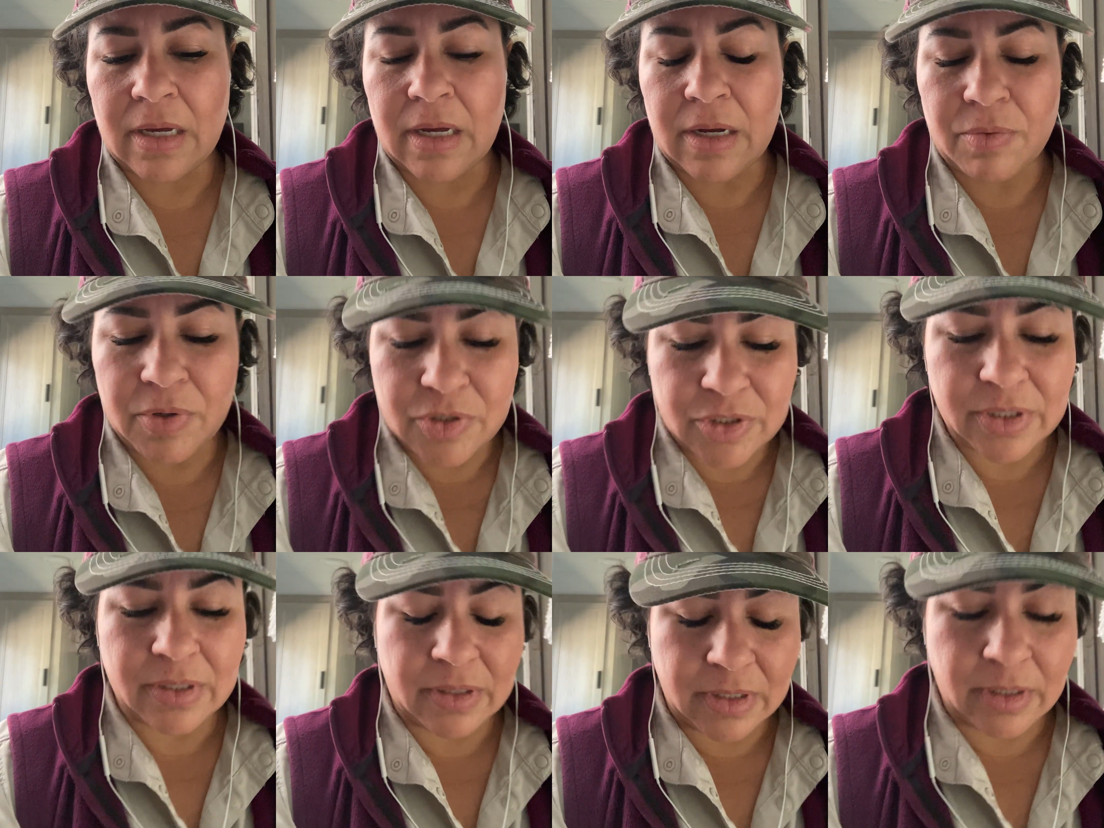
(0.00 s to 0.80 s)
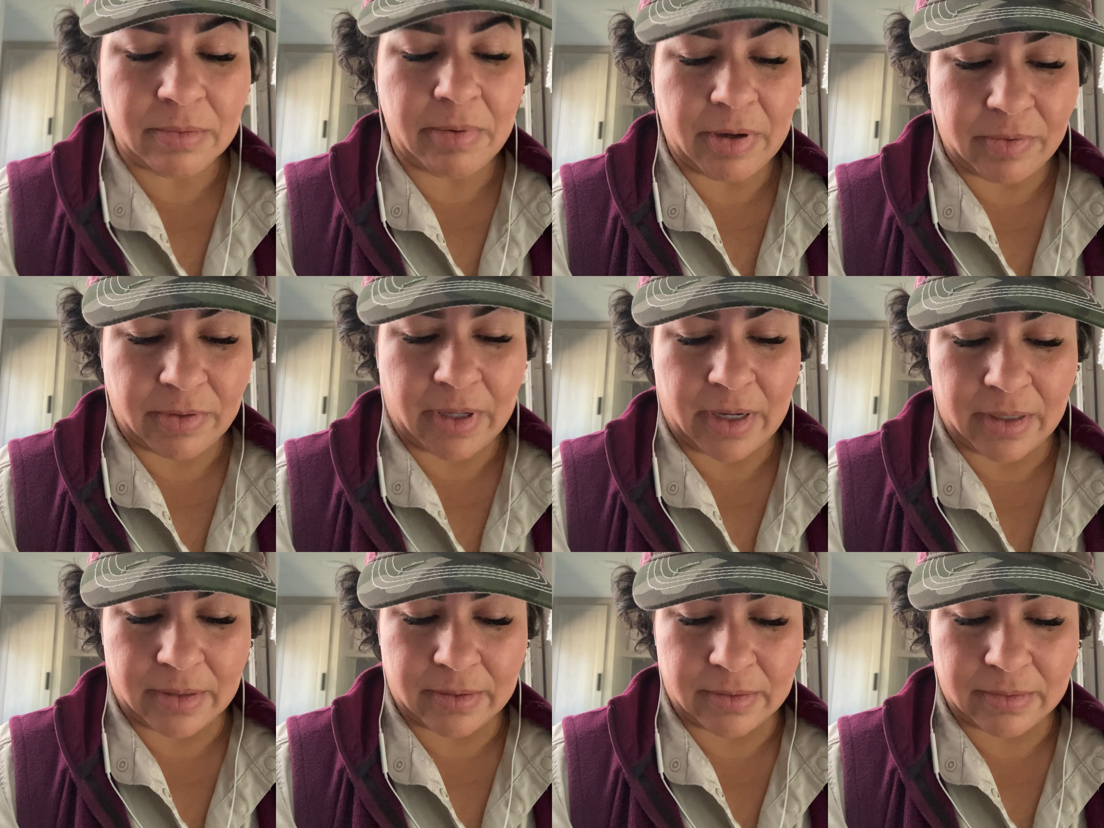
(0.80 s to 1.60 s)
I want you to think about
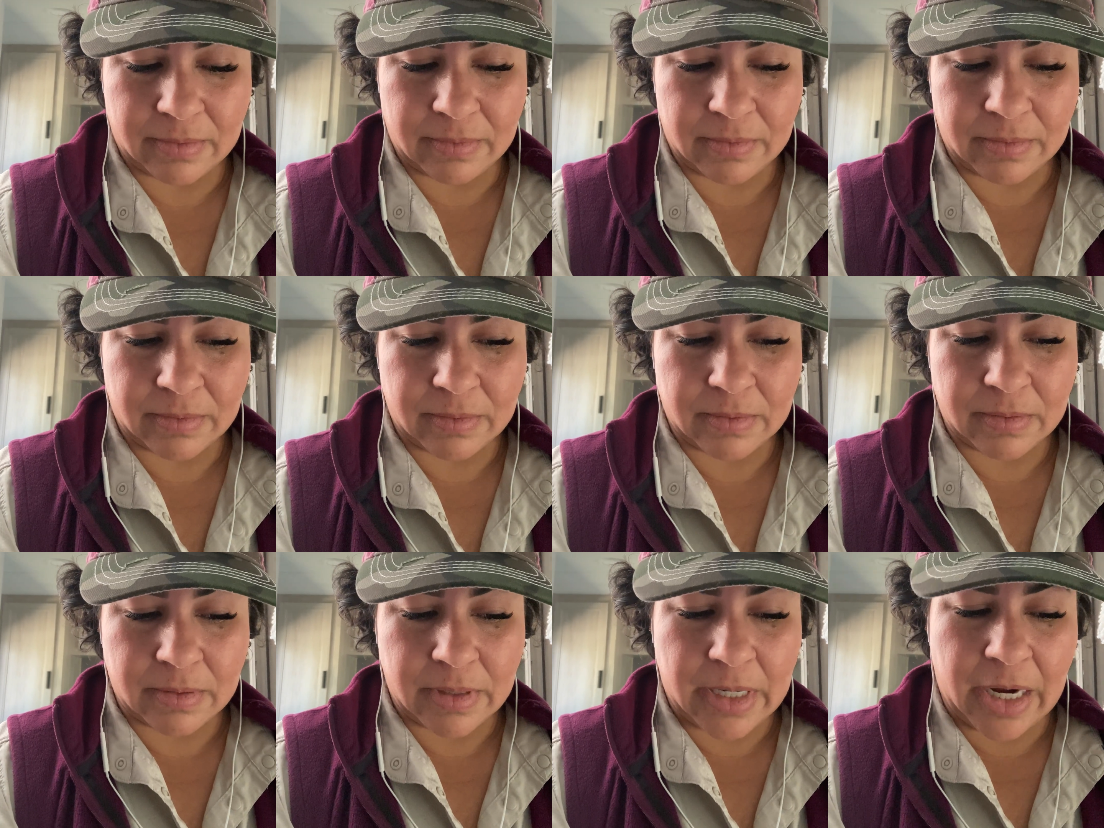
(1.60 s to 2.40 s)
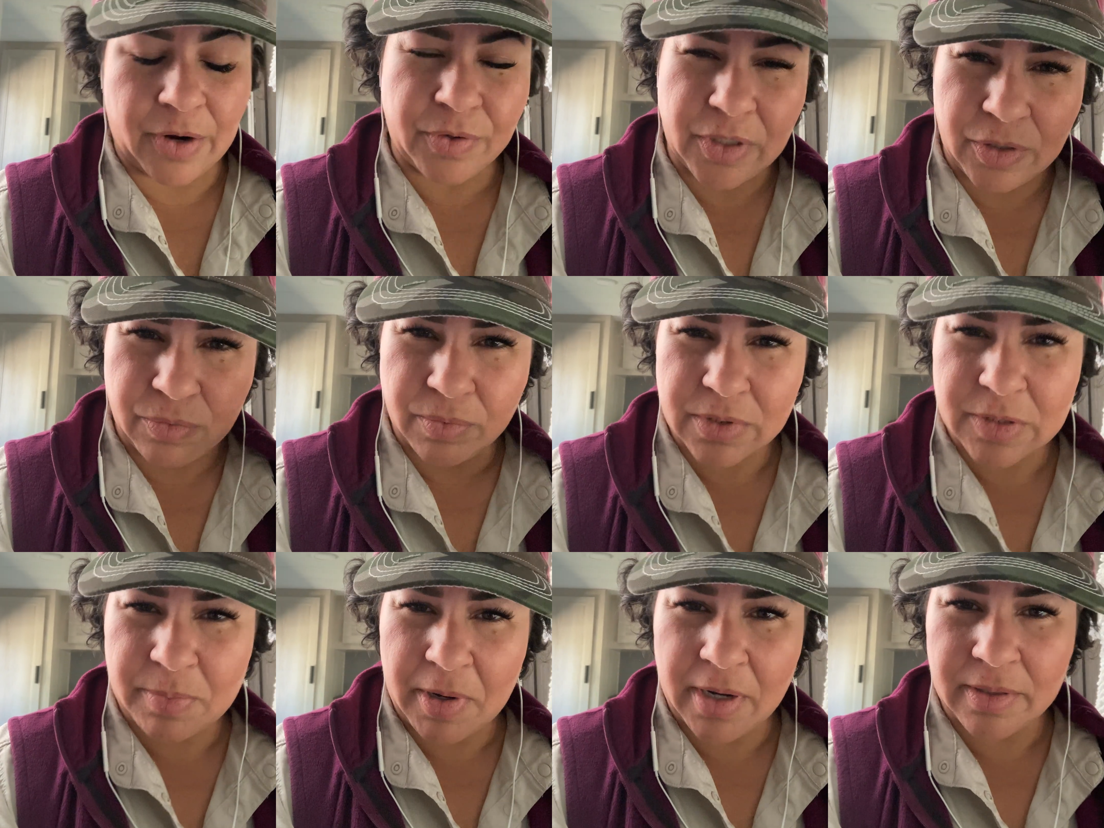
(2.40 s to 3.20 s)
that. How do you
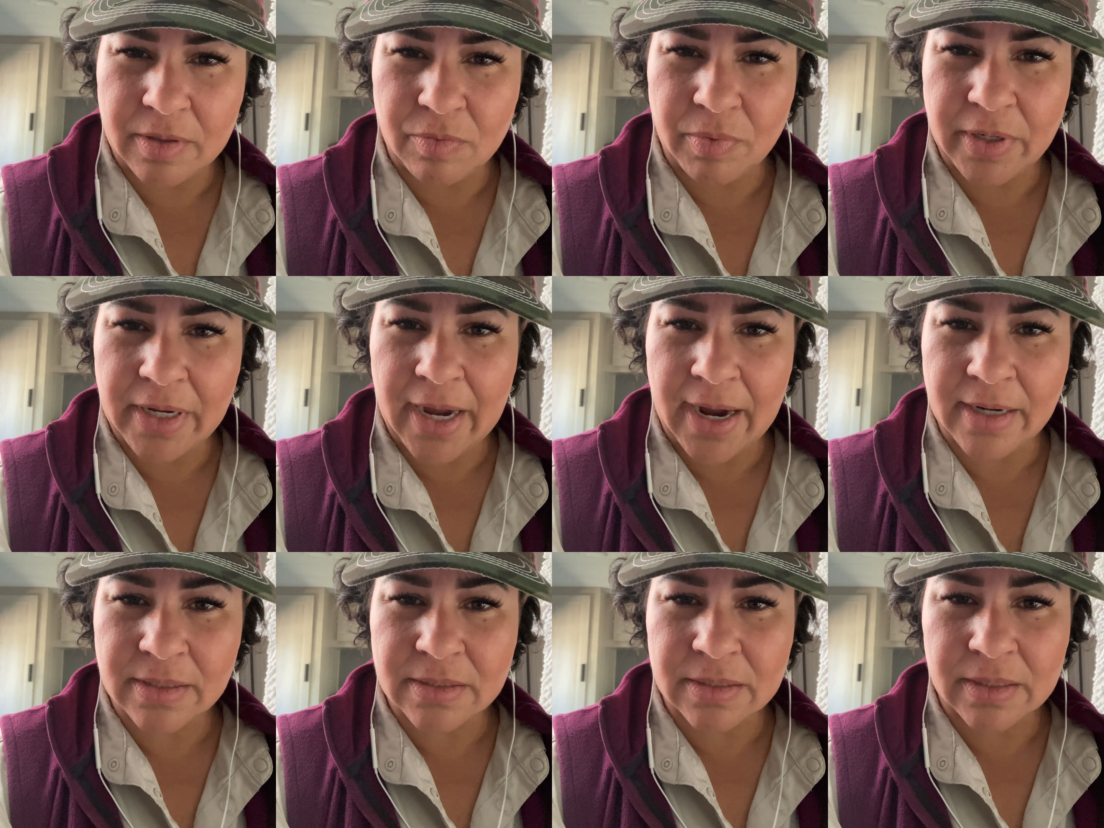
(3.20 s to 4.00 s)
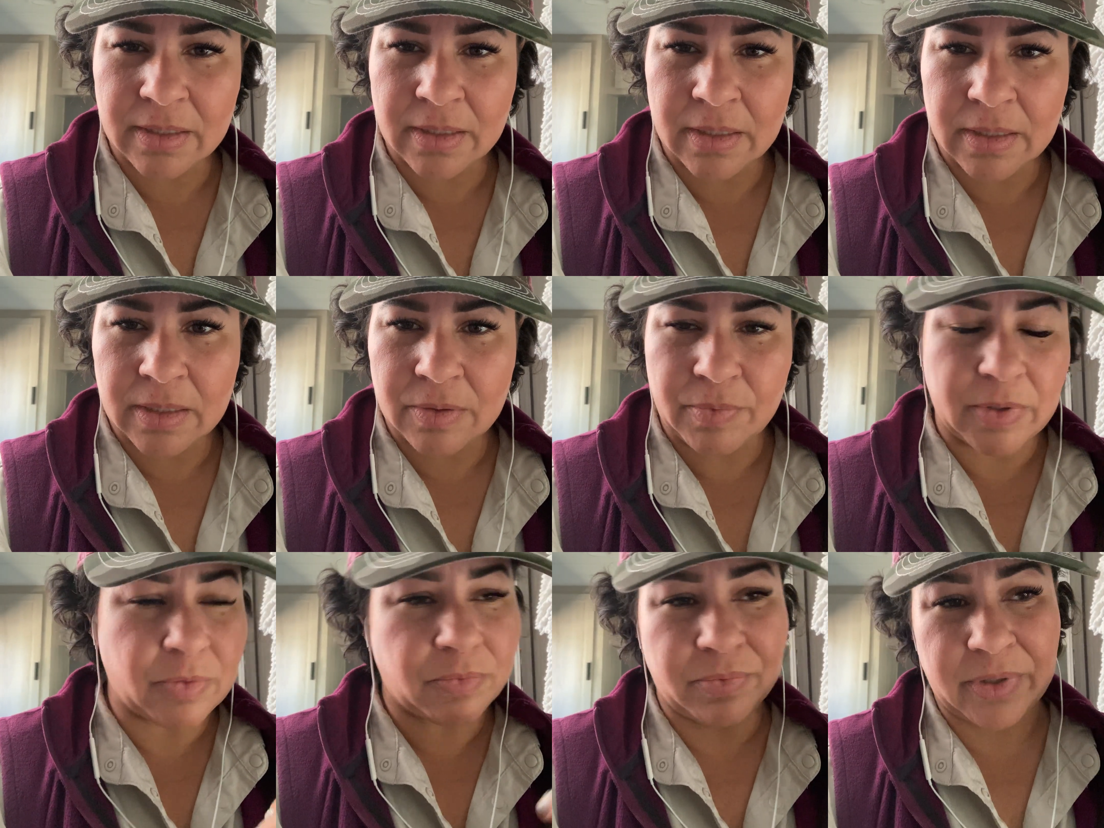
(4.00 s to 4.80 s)
respond and react
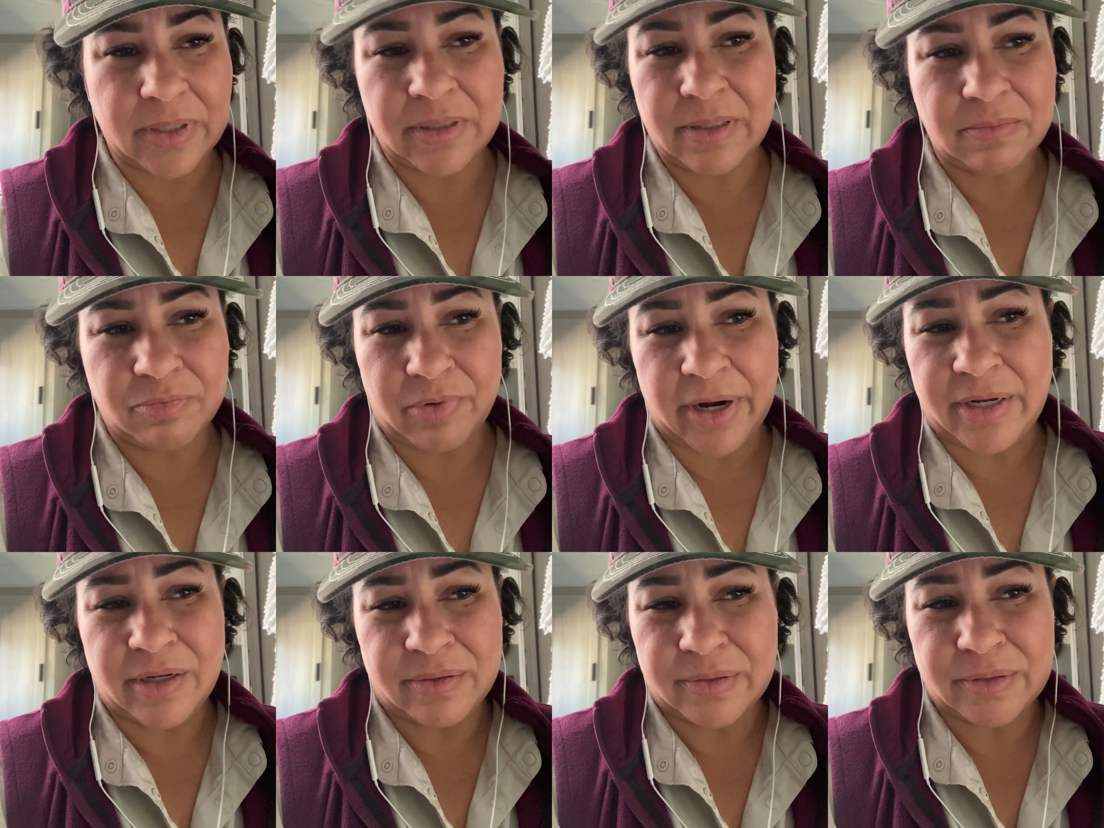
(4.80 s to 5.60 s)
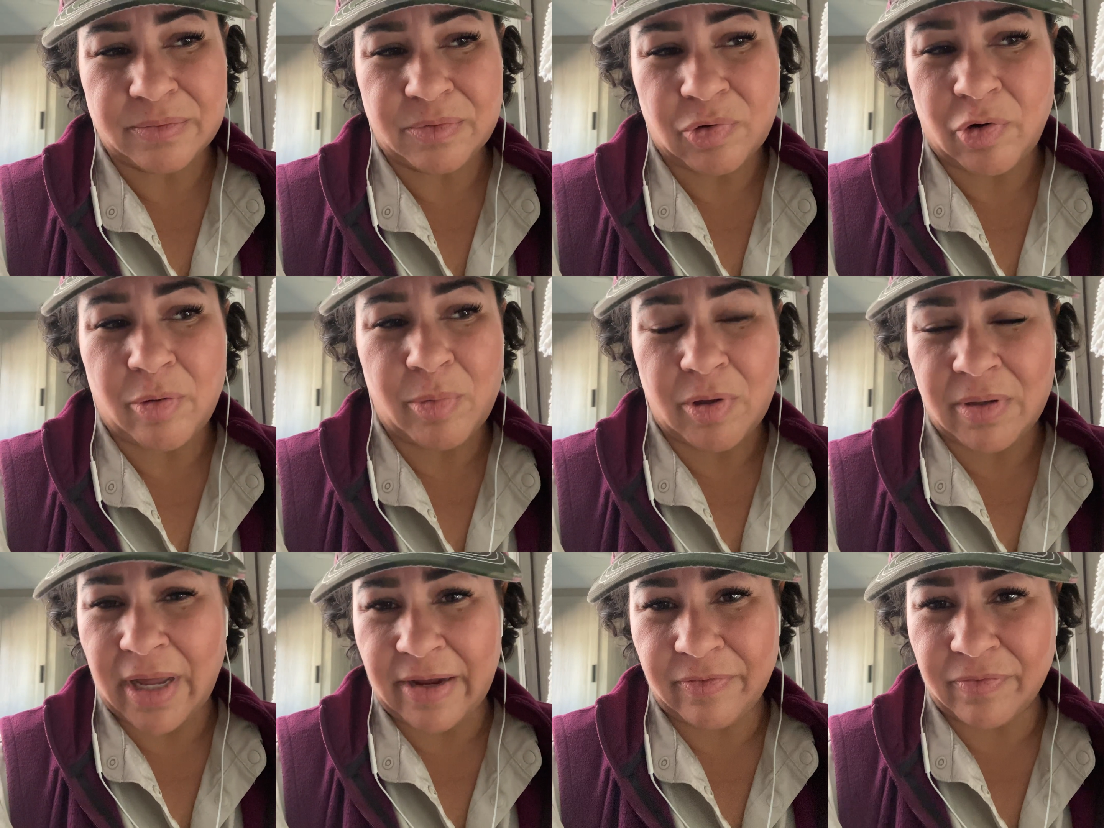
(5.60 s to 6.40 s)
when really regular, normal
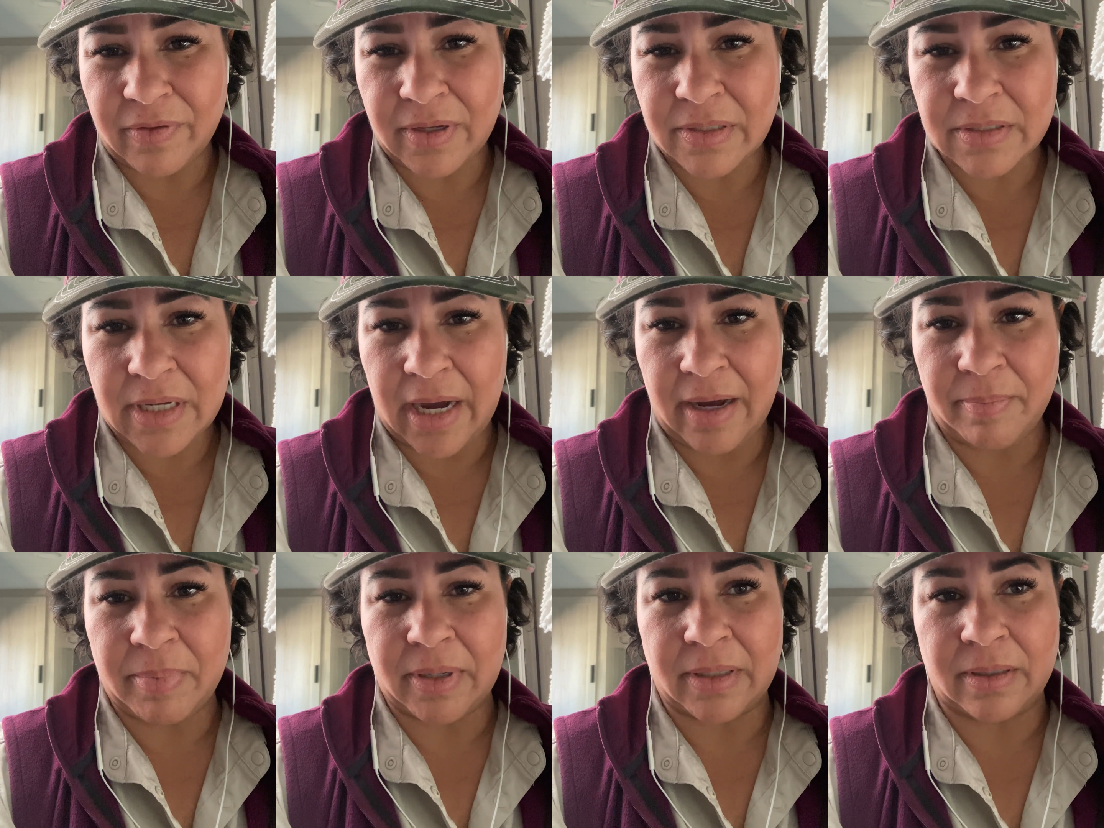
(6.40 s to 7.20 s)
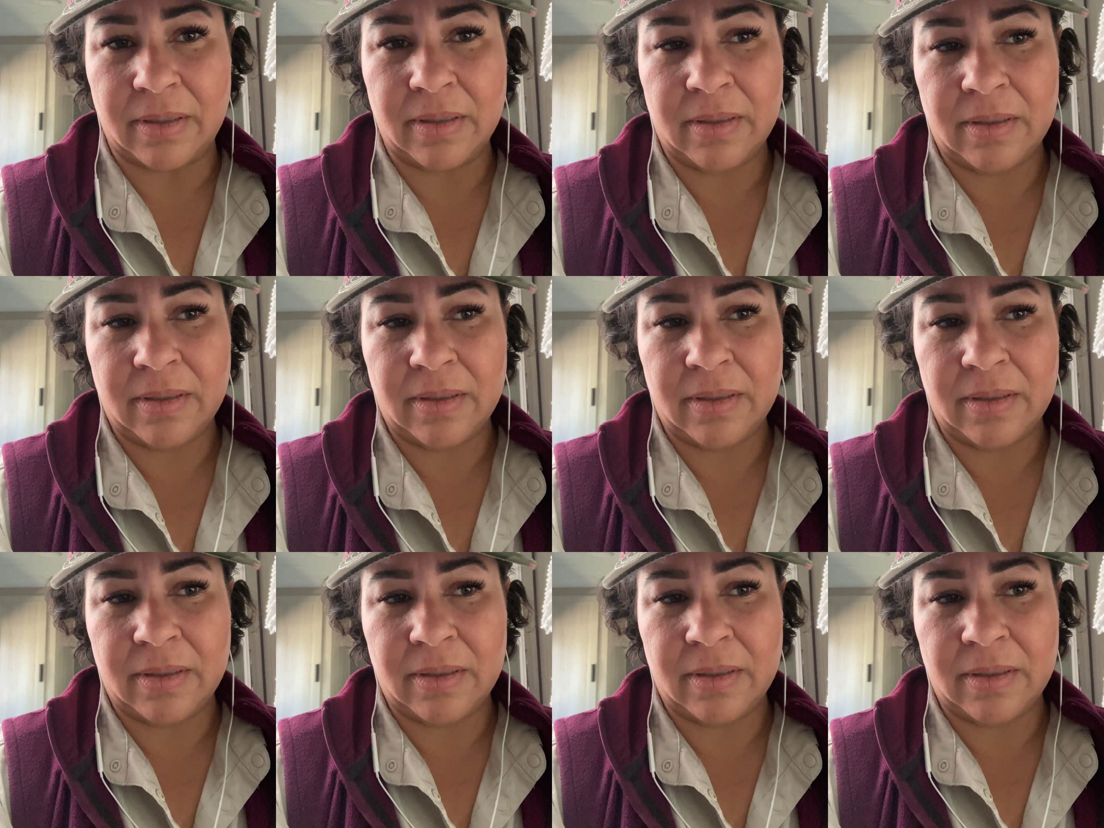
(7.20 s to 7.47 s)
life things happen,